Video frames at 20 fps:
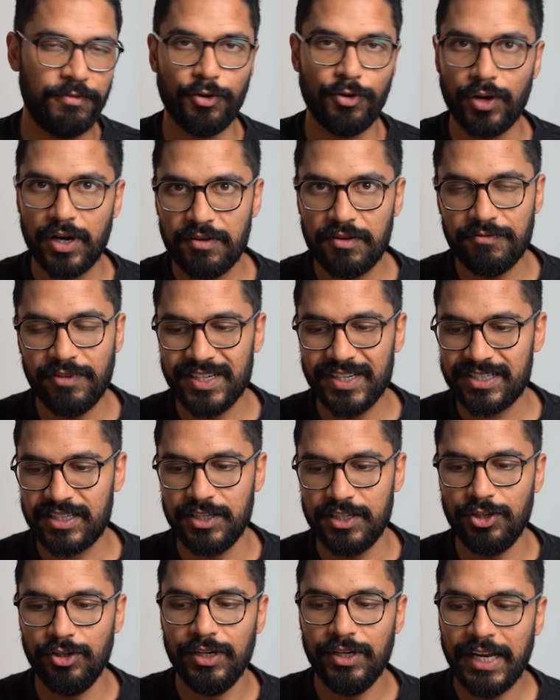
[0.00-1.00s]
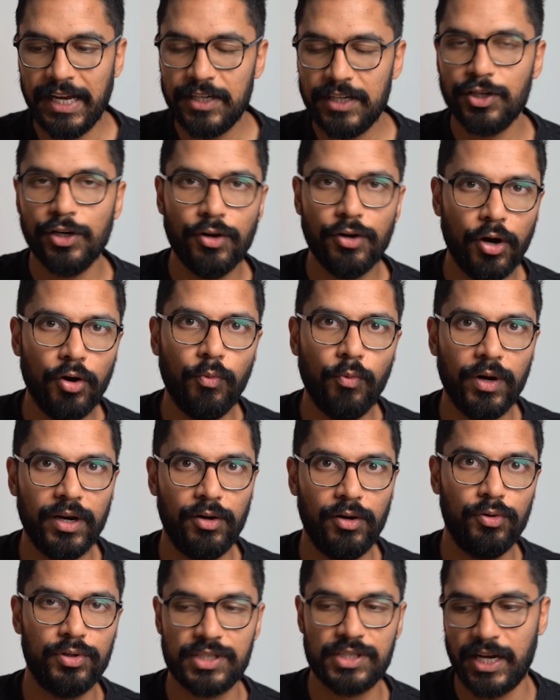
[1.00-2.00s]
you're an investor, you need to know what it
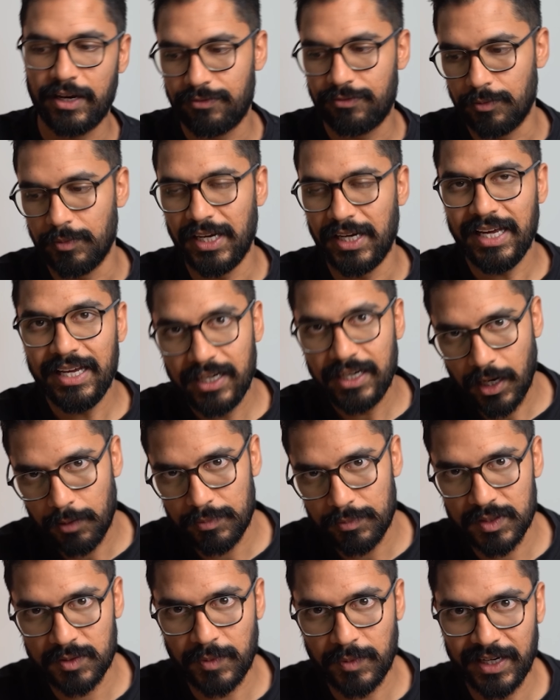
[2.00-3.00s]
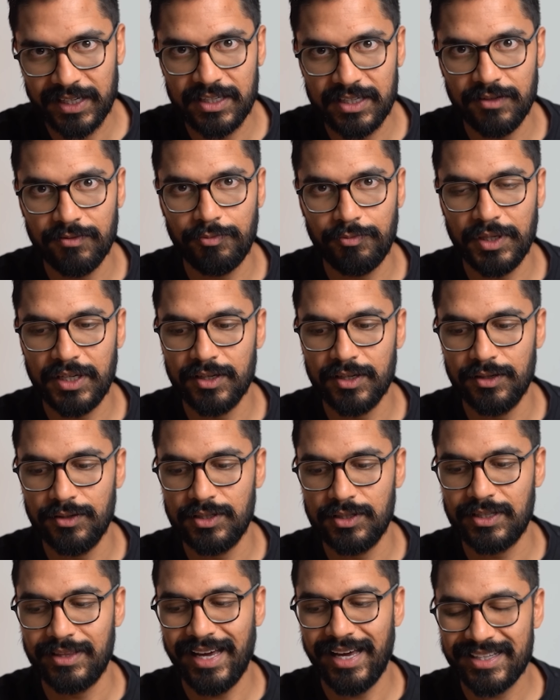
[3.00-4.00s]
looks like from an income perspective,
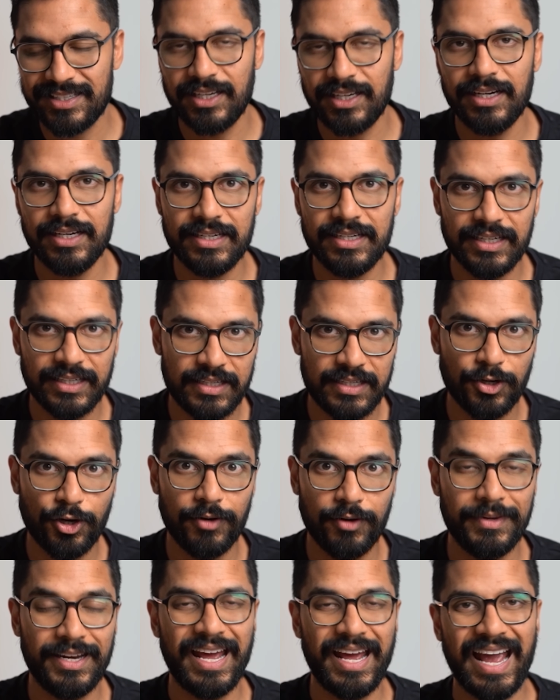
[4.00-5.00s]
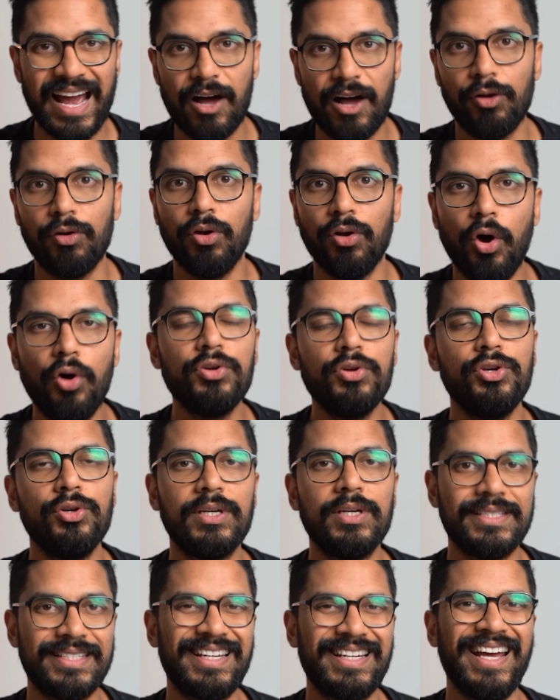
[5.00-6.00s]
because that's going to determine how long you
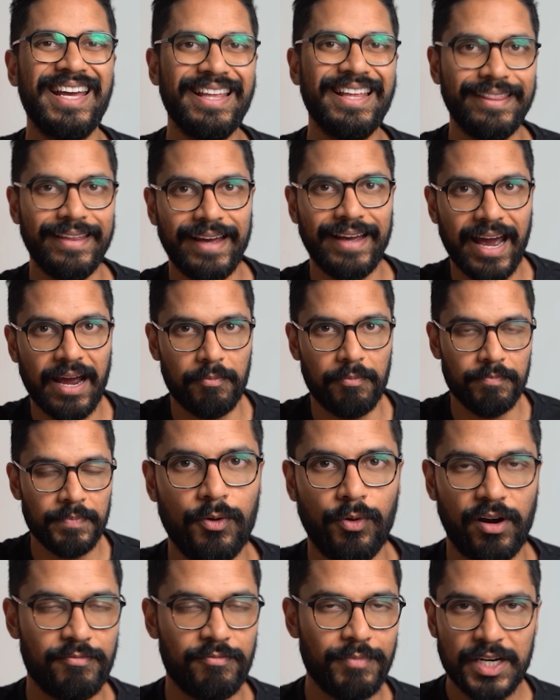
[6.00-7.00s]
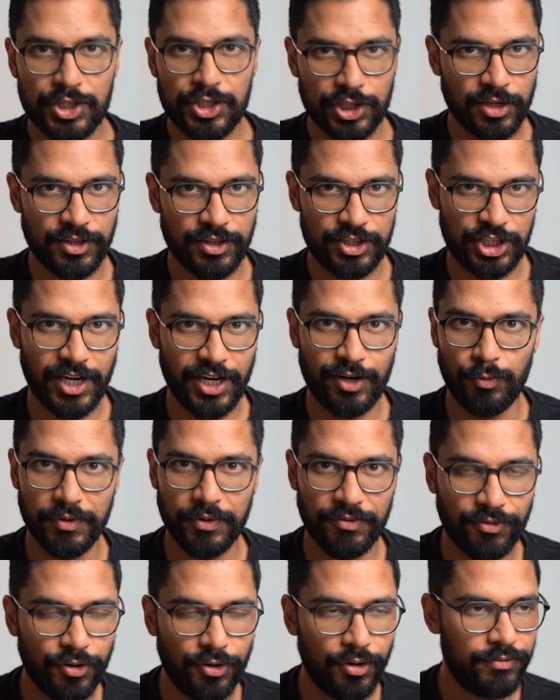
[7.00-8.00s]
can stay in the game. What I've mentioned on the channel
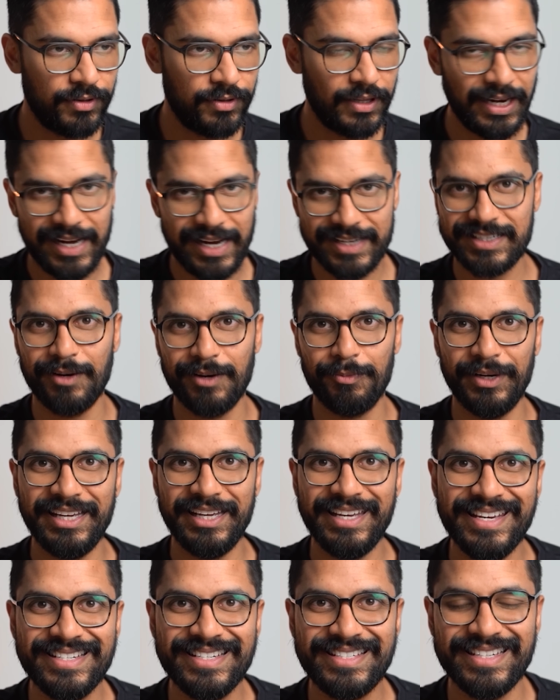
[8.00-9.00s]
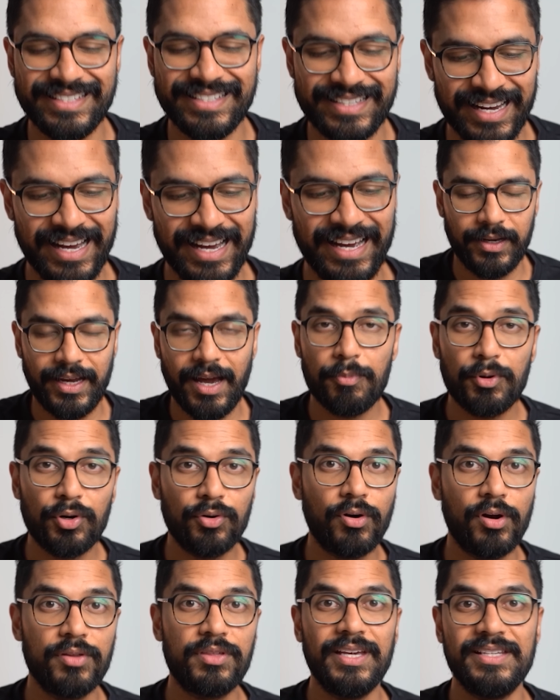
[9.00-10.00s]
before for the last couple of years is capital
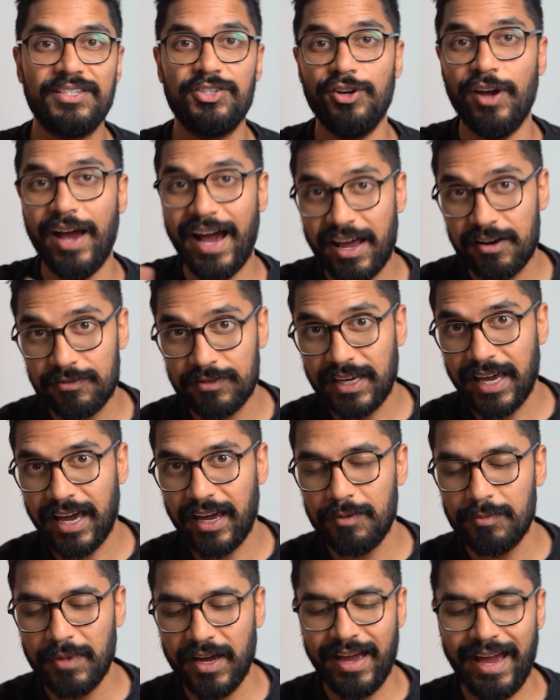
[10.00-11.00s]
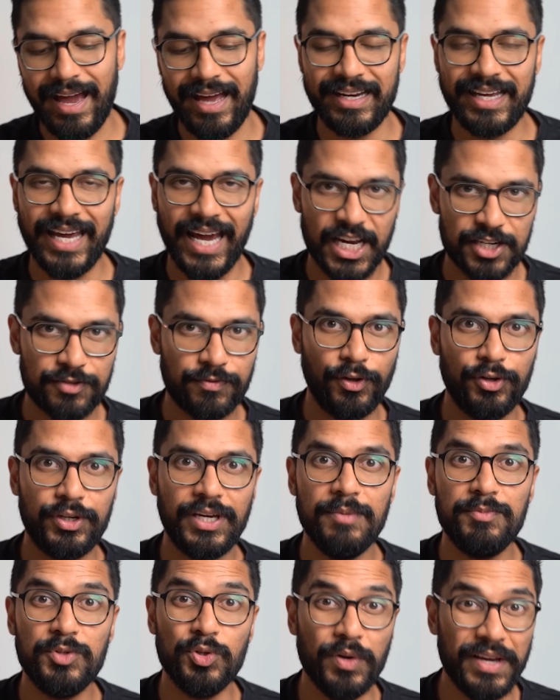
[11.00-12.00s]
growth gets you out of the game and cash flow
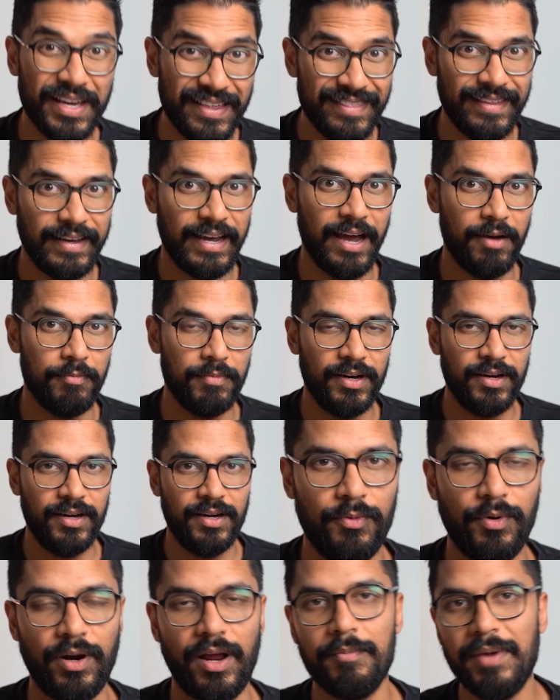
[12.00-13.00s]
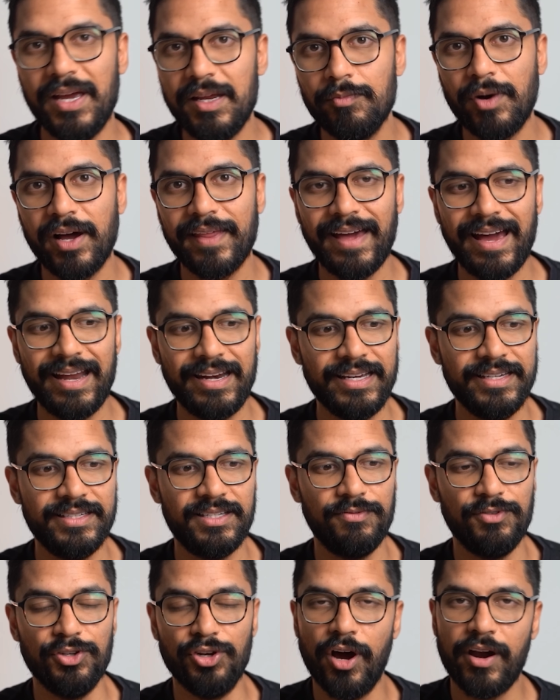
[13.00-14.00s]
keeps you in the game. What I mean by that is
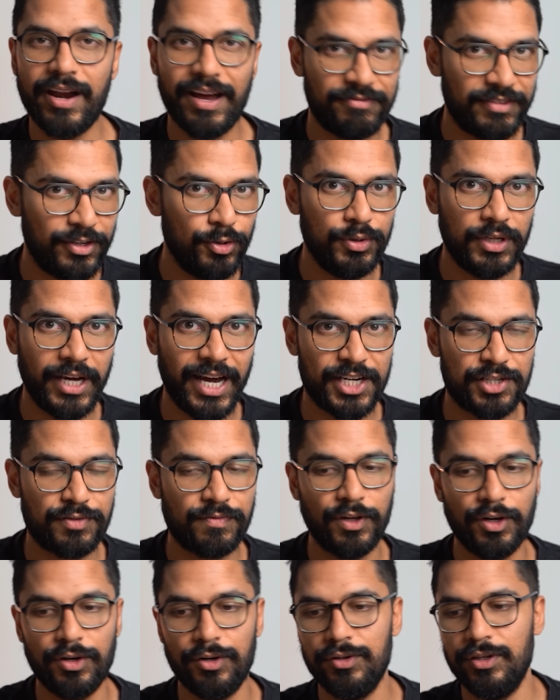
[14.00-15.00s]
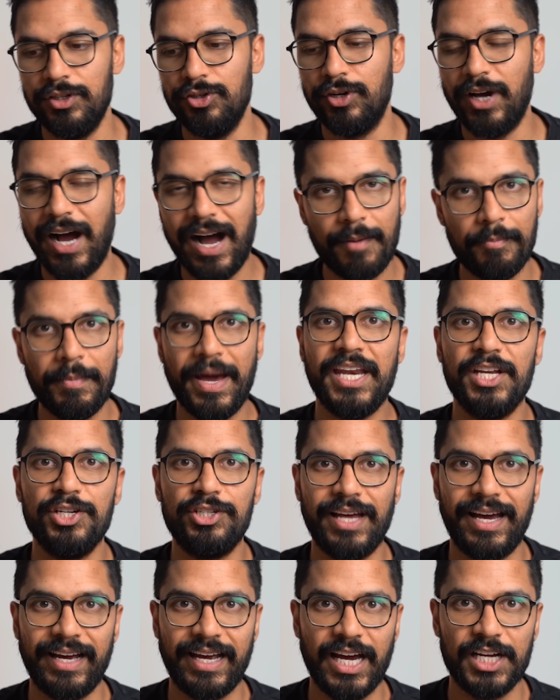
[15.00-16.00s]
if you don't have good cash flow, you can't manage
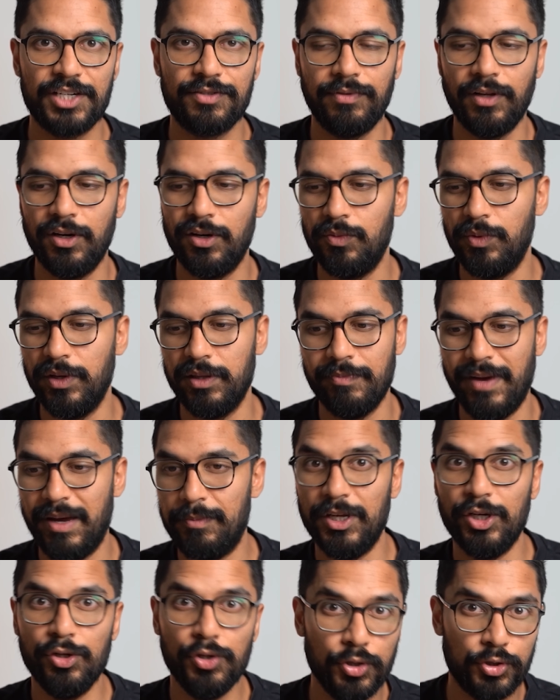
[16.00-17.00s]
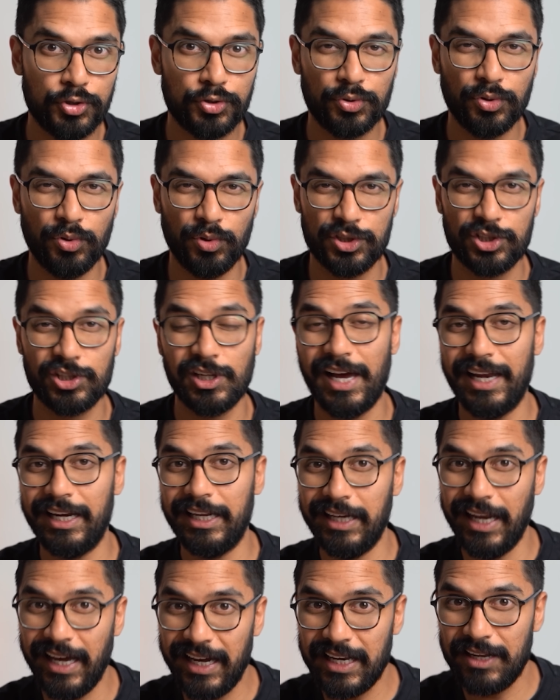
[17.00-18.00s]
that cash flow with maybe neutral or slightly
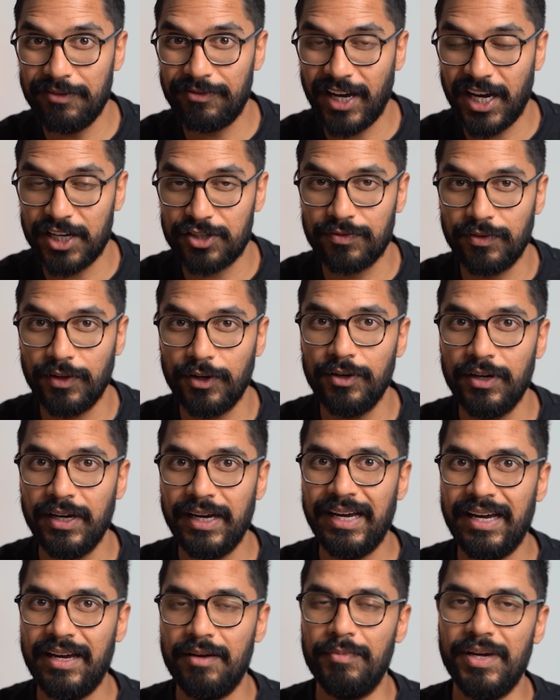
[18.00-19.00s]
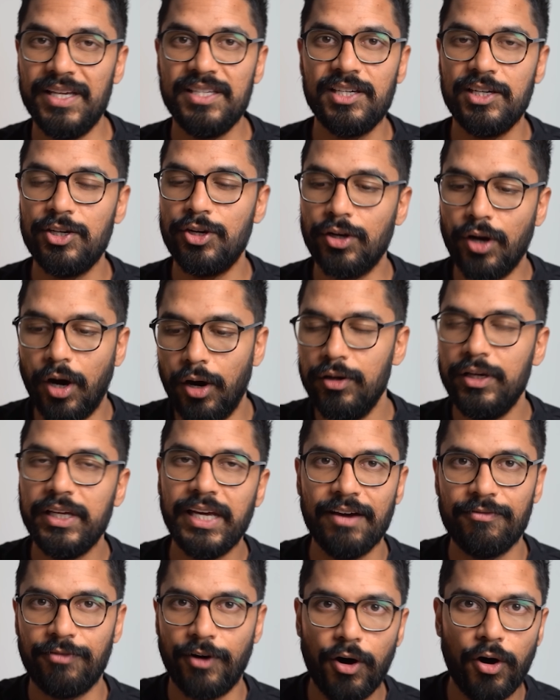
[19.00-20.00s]
negative cash flow. It means that you can only
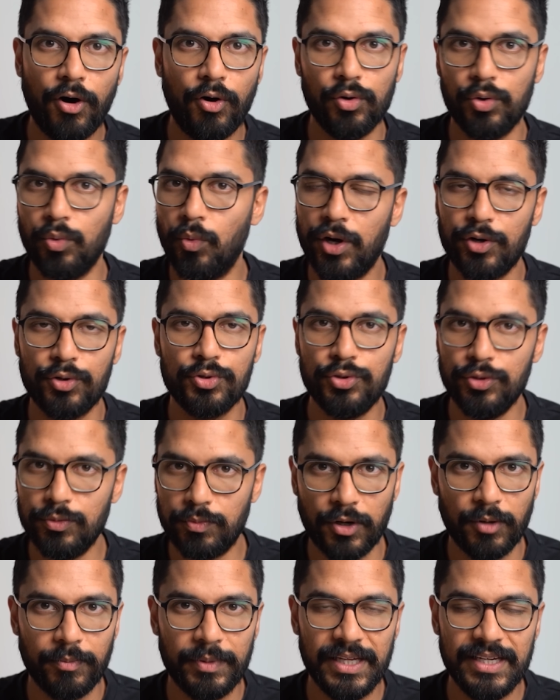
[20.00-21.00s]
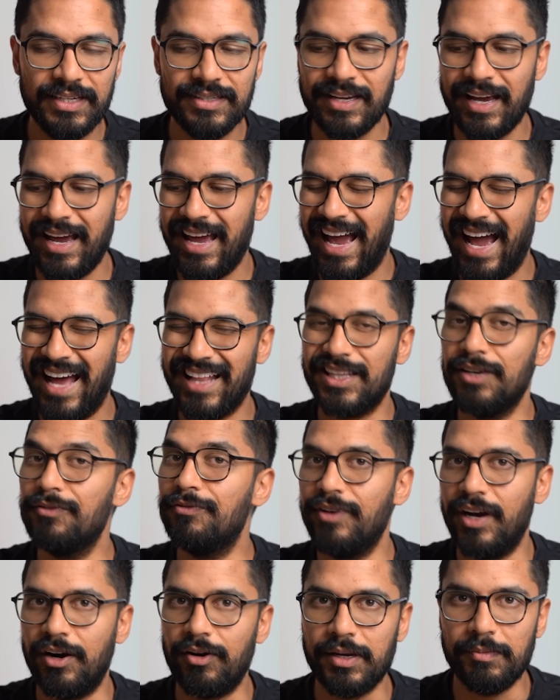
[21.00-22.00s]
ever hold 1 or 2 properties at the
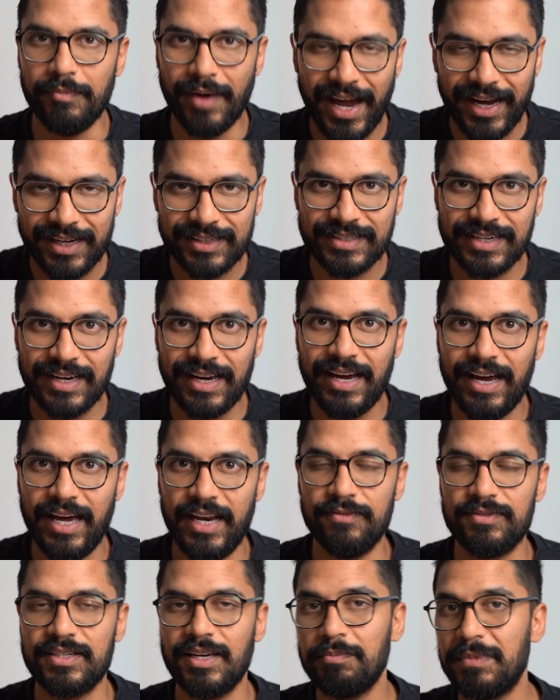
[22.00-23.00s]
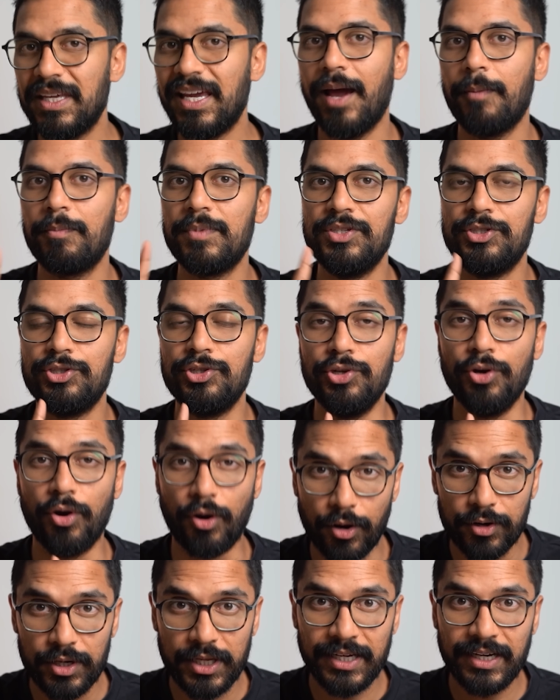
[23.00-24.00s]
very max. And if something happens to your
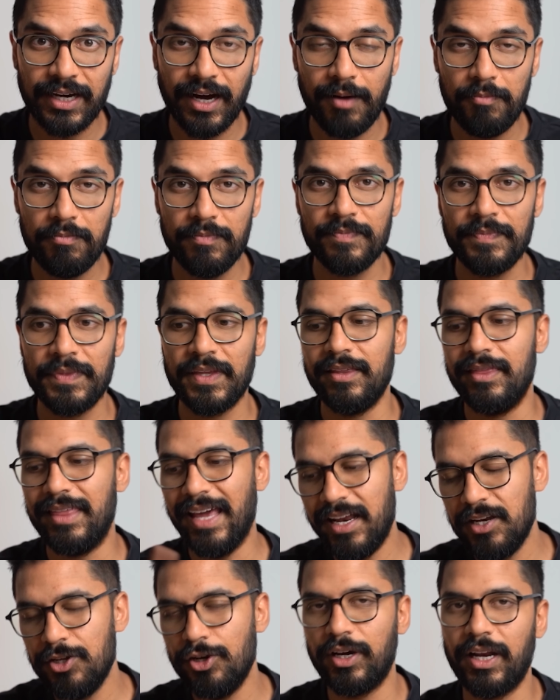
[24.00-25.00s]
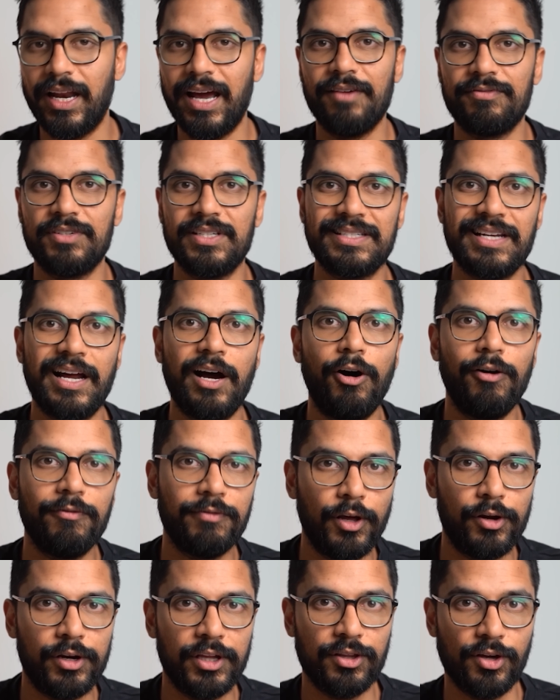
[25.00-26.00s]
own income, then you're going to have to start
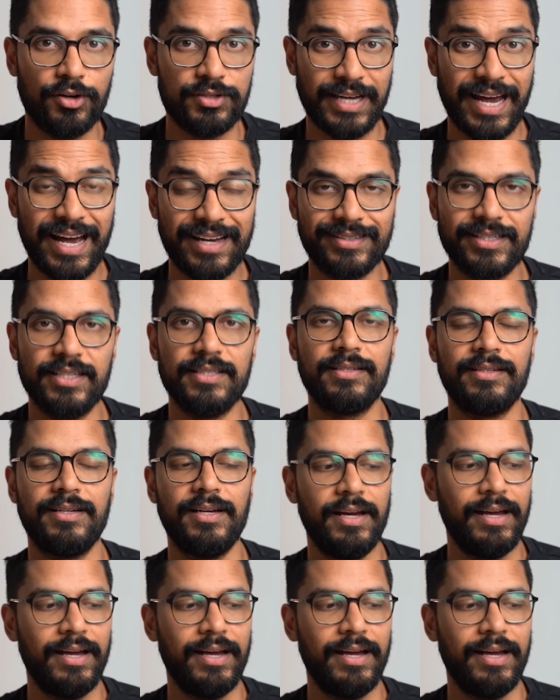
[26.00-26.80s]
offloading those assets.